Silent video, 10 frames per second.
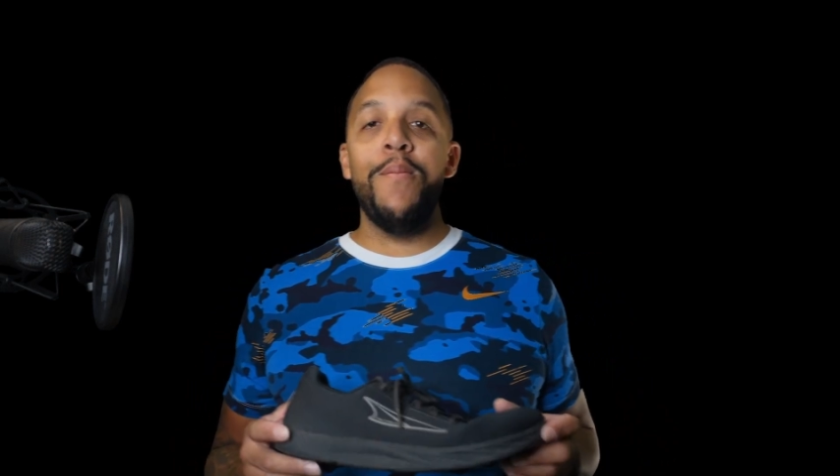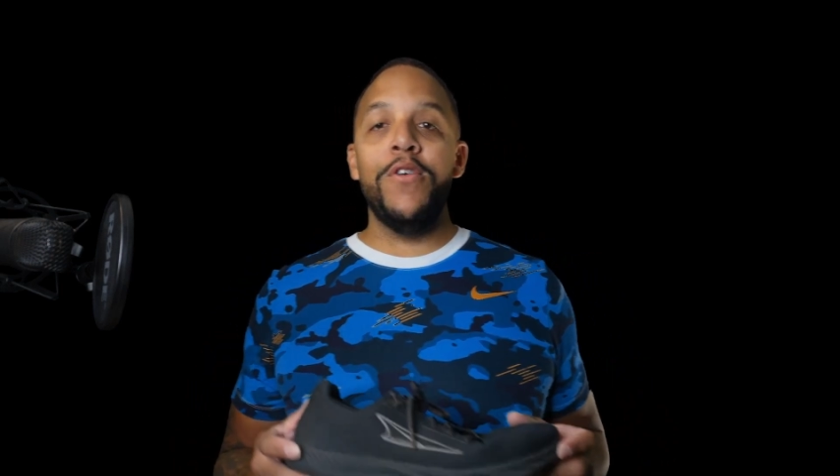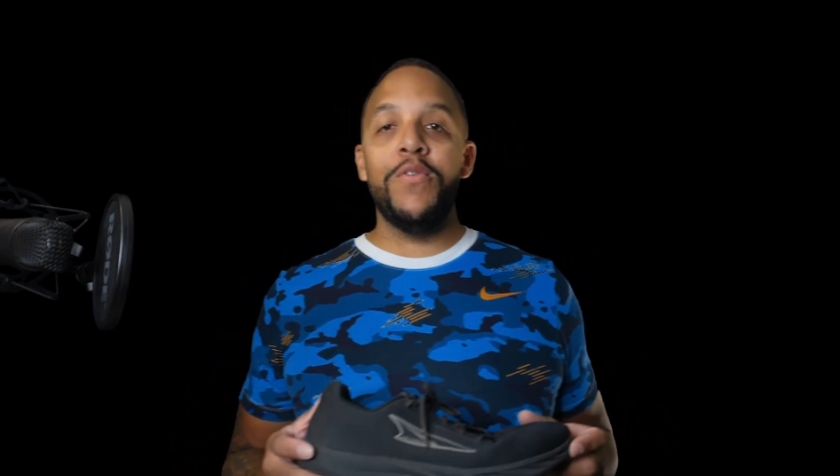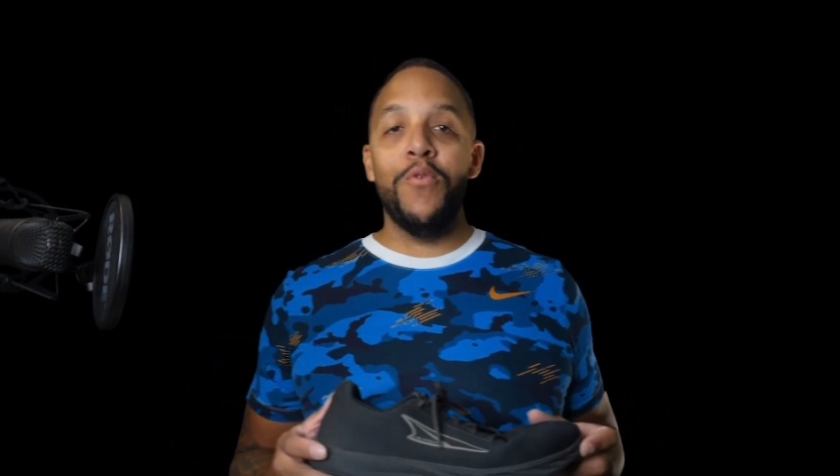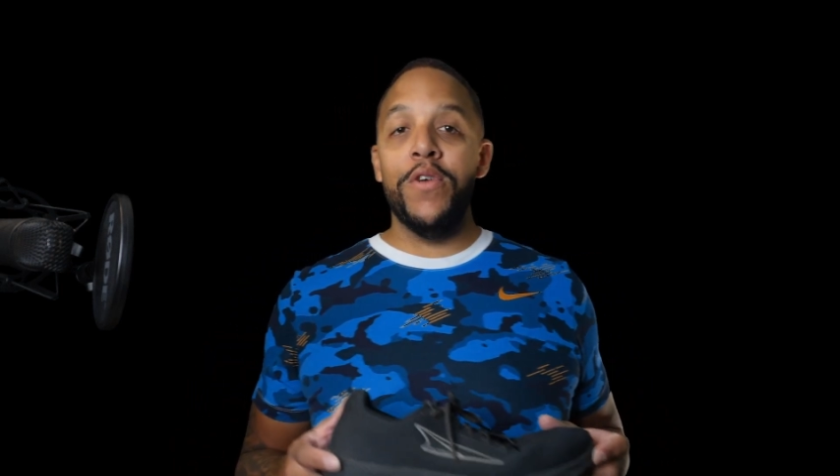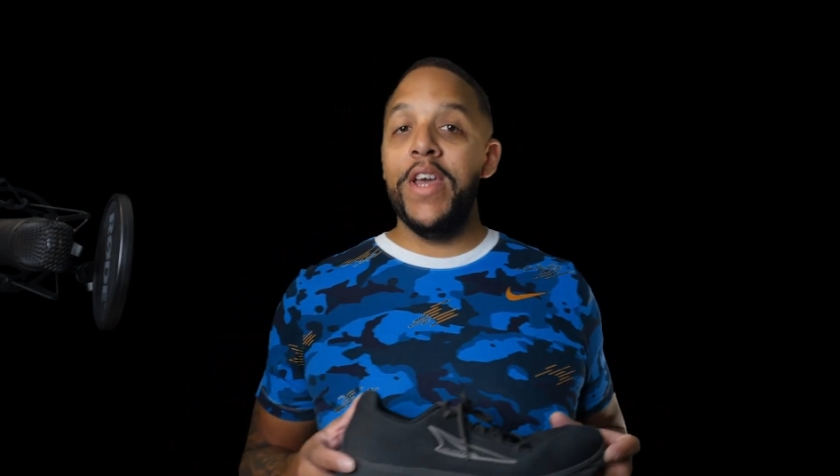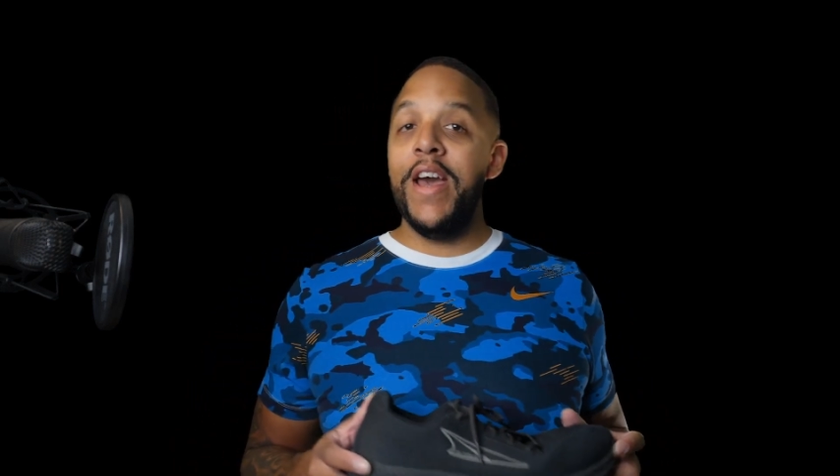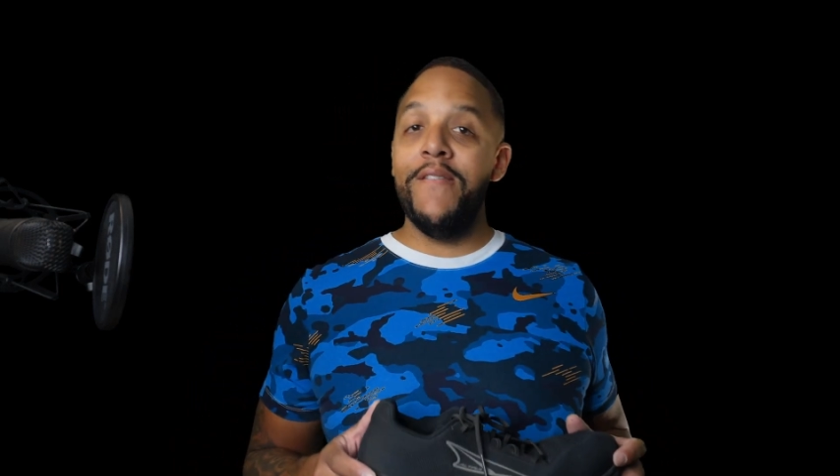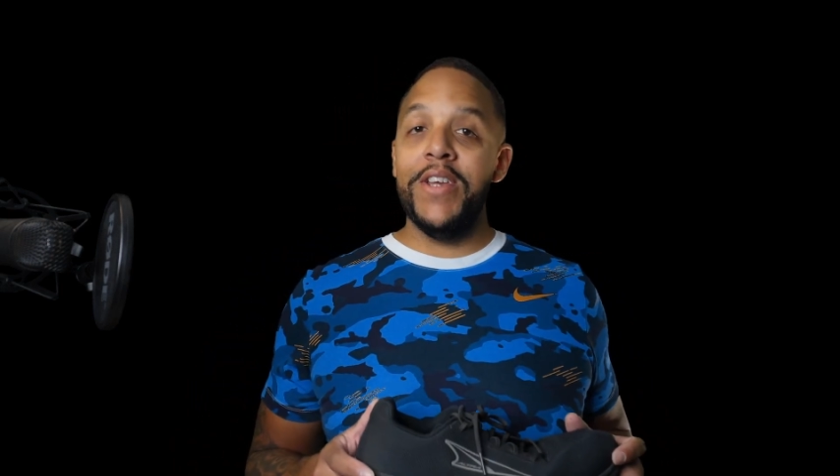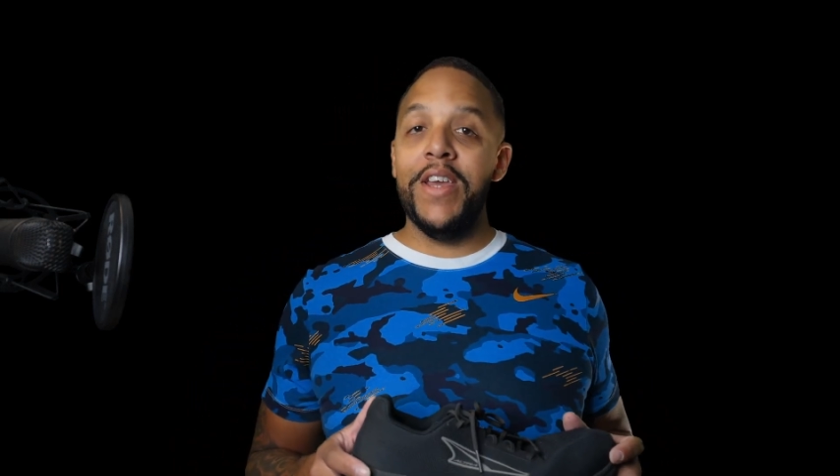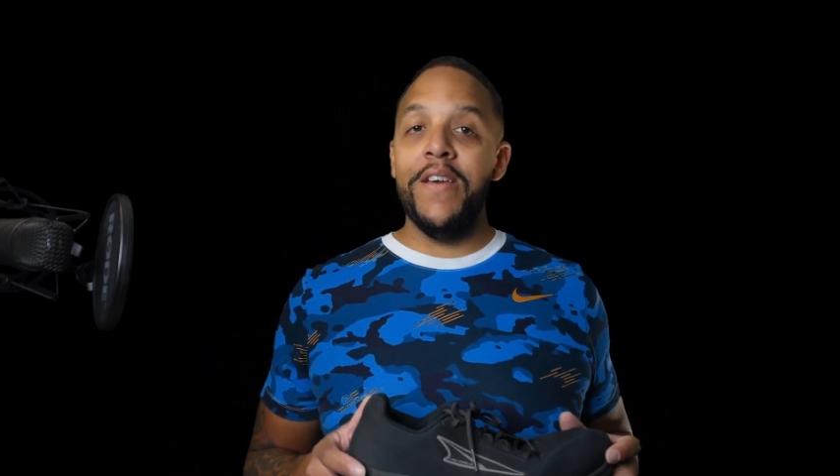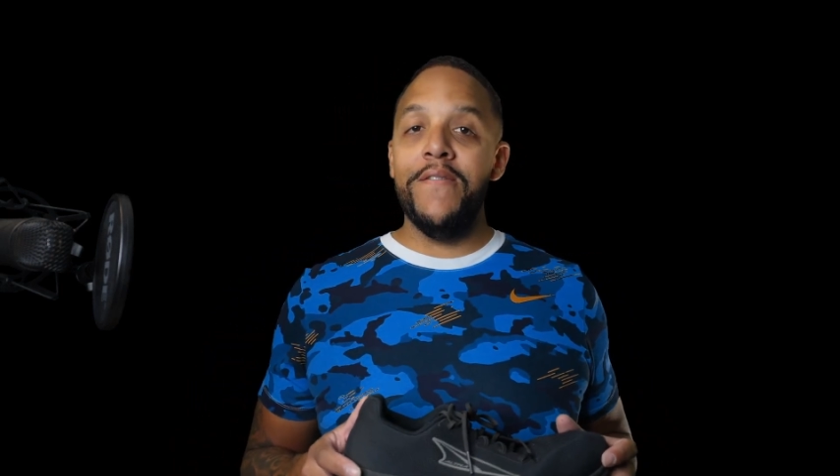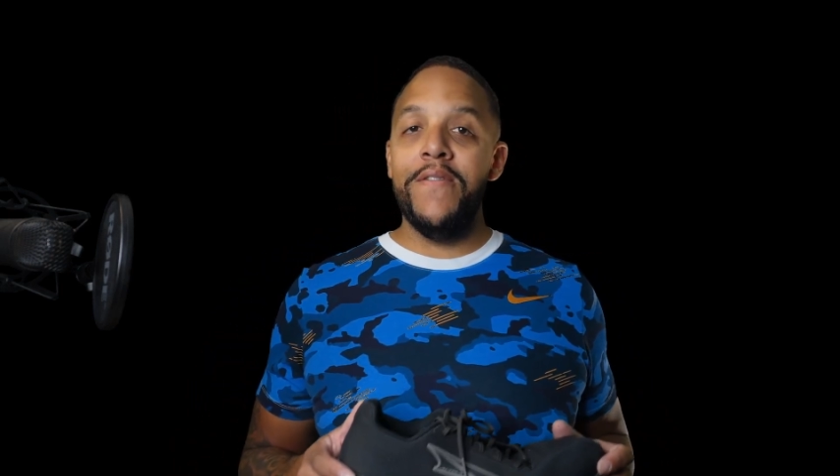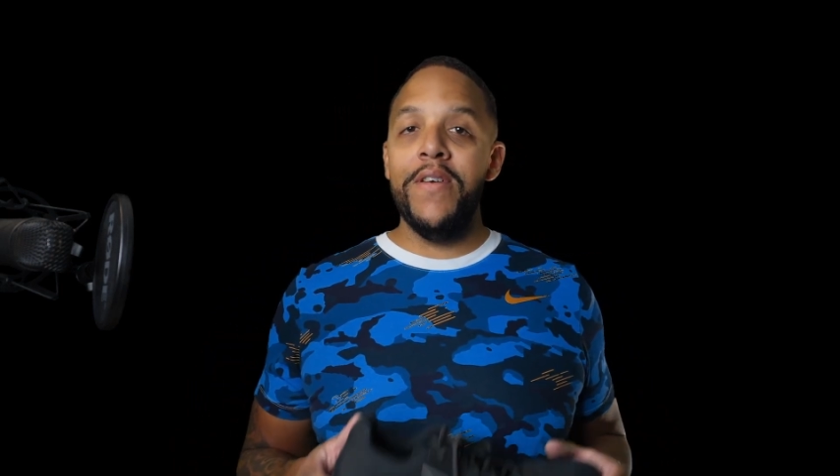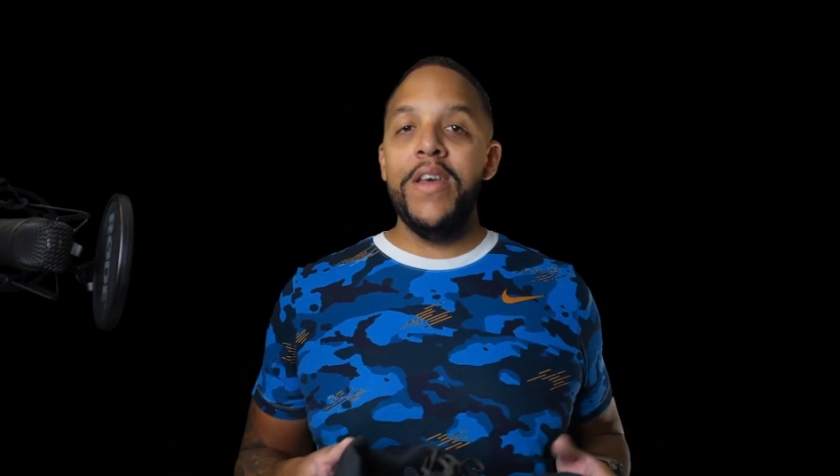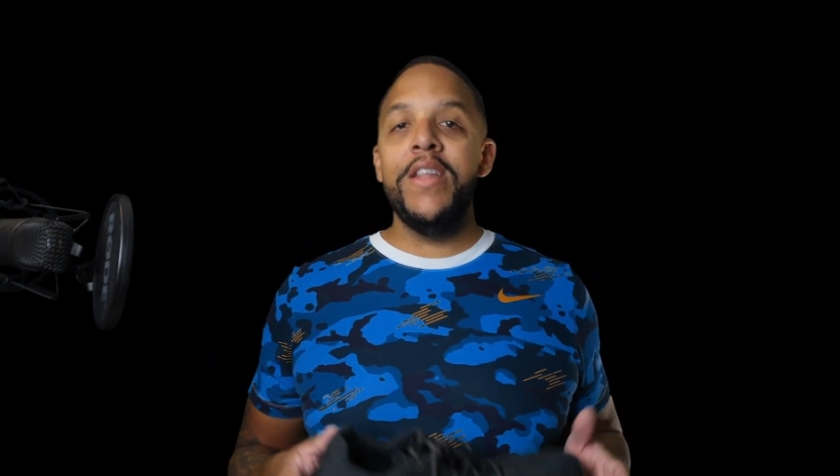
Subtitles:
much more they have to give.